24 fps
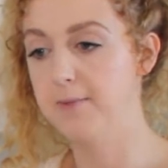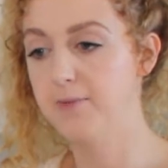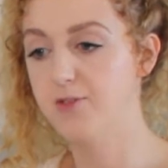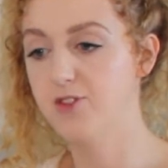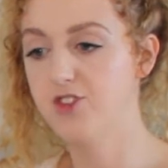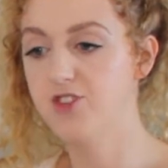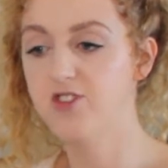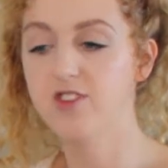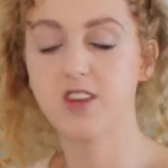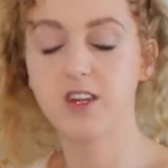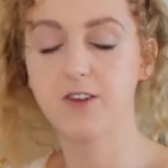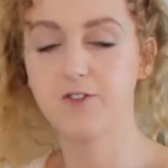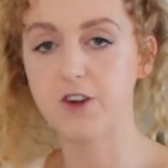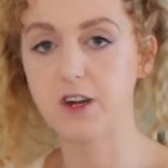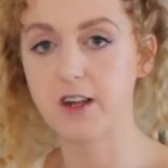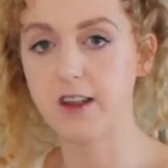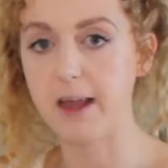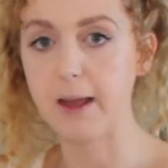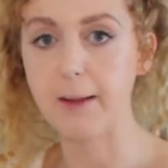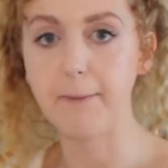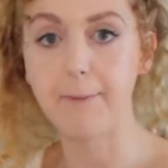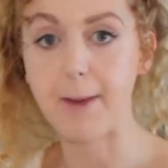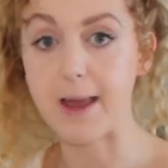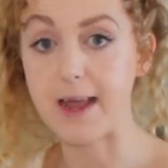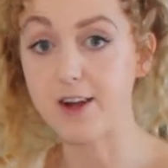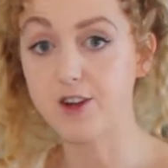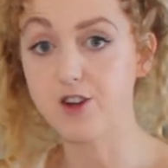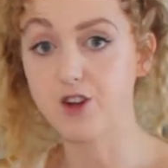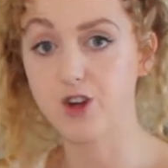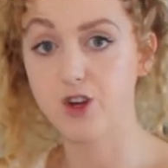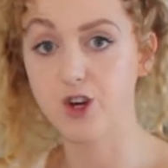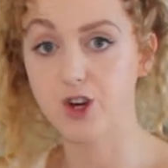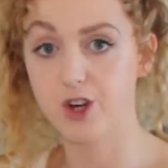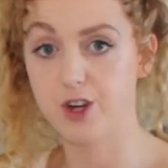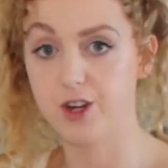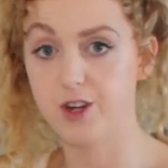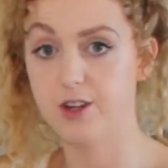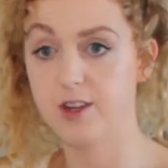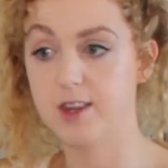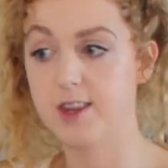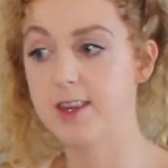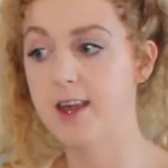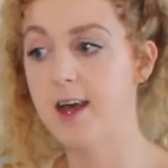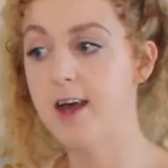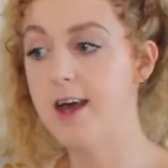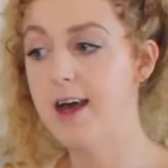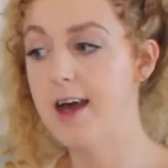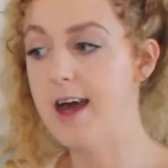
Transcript: just different like baked goods